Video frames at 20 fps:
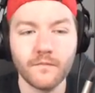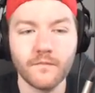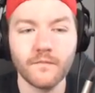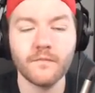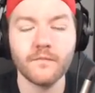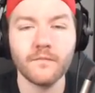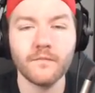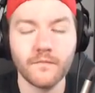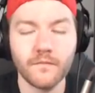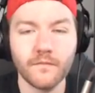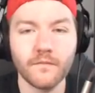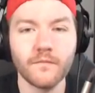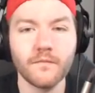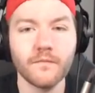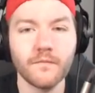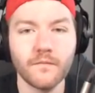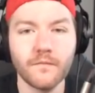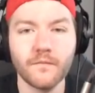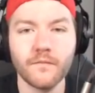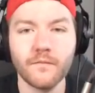
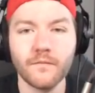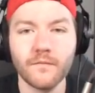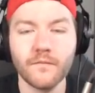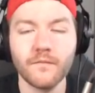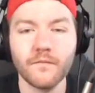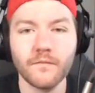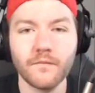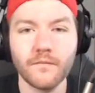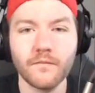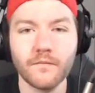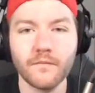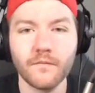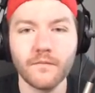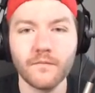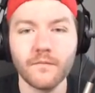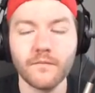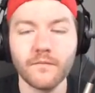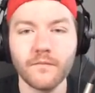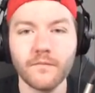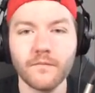(silent)